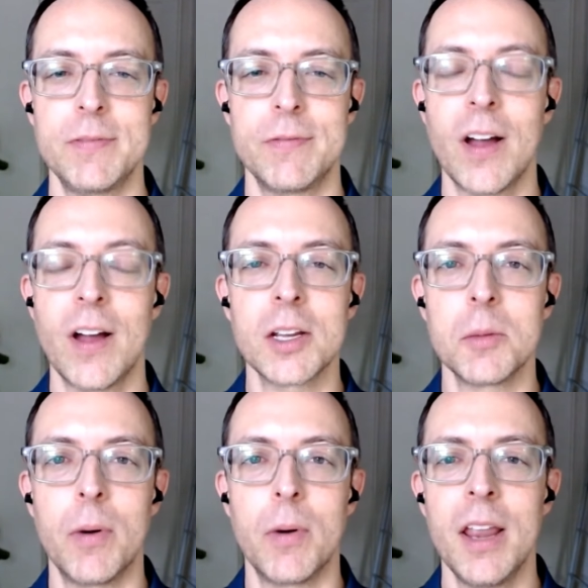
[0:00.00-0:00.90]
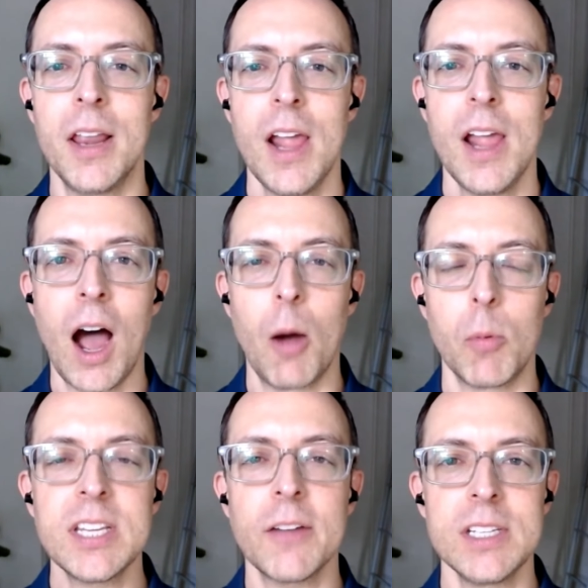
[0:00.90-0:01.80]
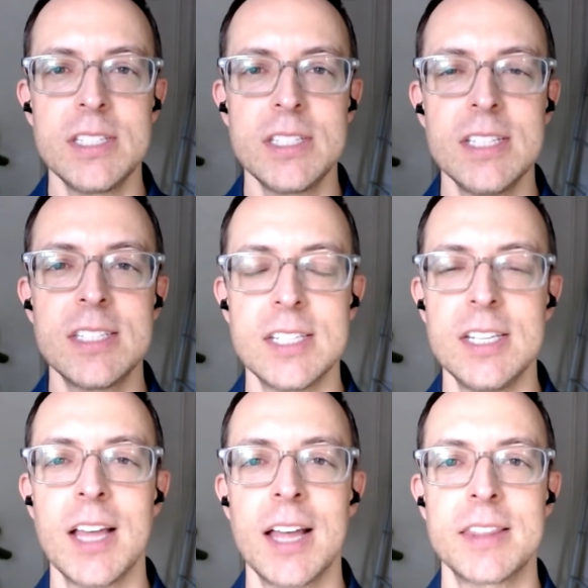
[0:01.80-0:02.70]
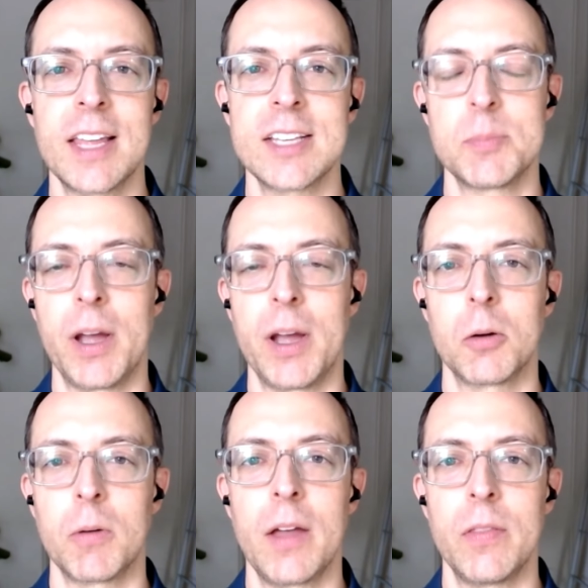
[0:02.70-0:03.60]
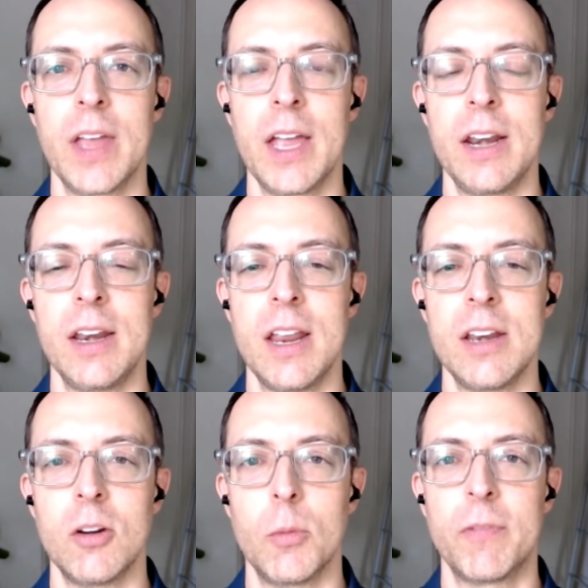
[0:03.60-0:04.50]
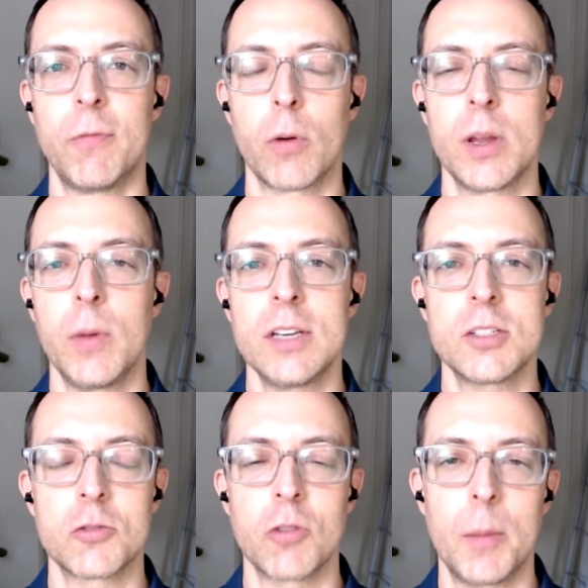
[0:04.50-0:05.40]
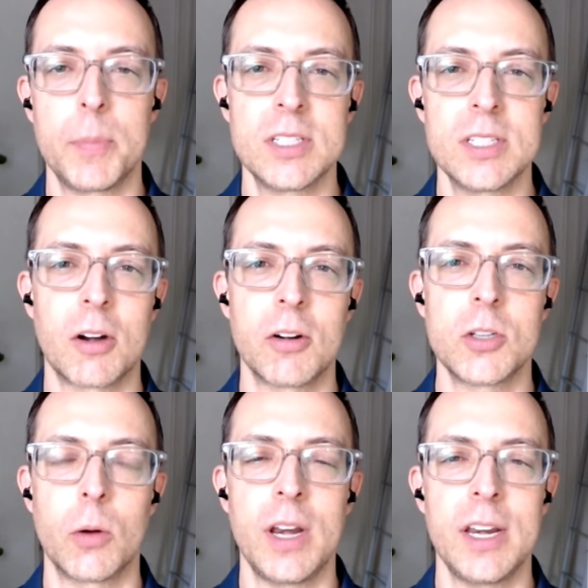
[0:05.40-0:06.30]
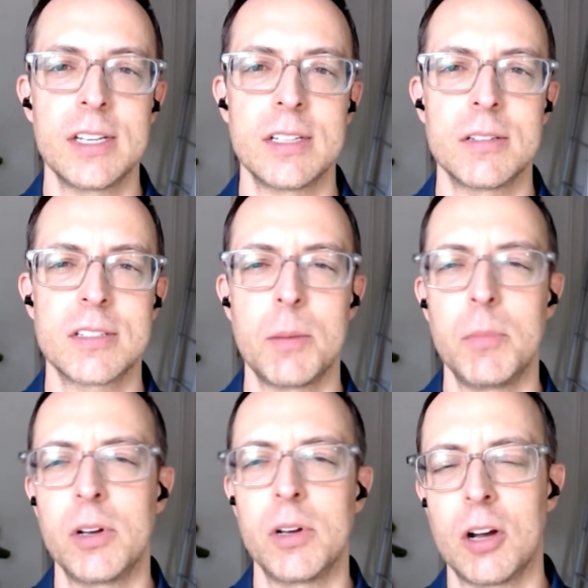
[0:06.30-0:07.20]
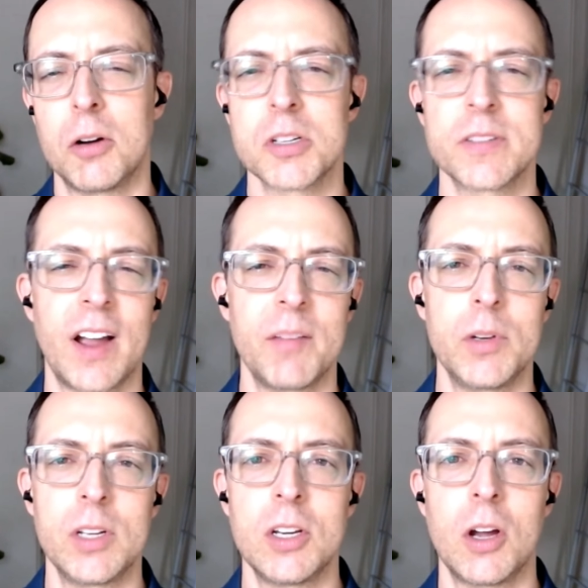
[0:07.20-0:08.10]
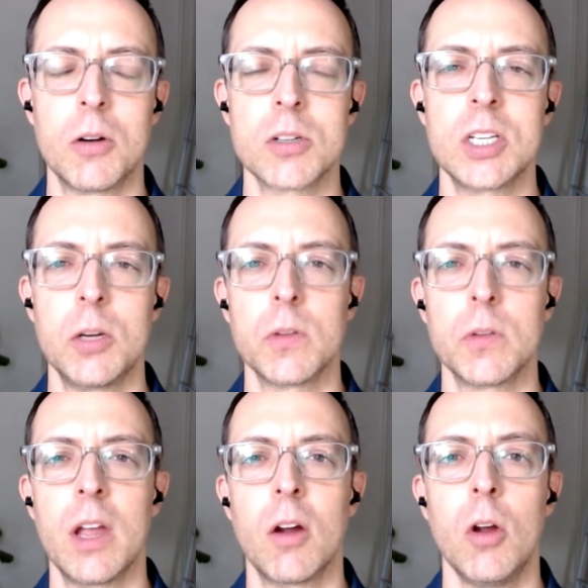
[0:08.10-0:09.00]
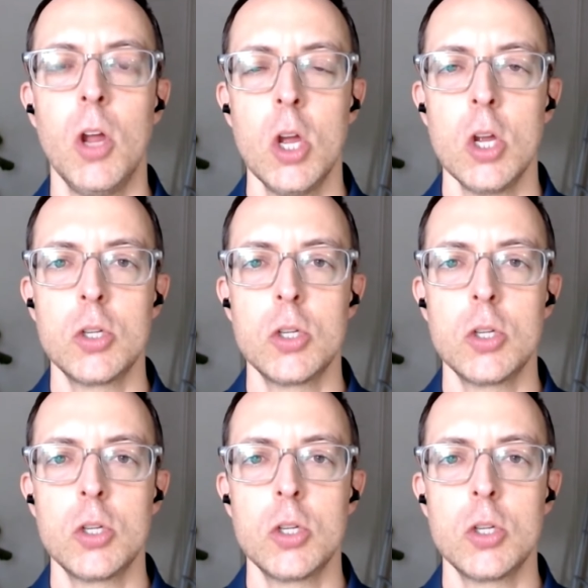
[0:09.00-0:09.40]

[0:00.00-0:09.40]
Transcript: to be funding, but uh, we definitely did see that that spike around then. And you know, before he went into Trump, he started donating ten million dollars, five million dollars here and there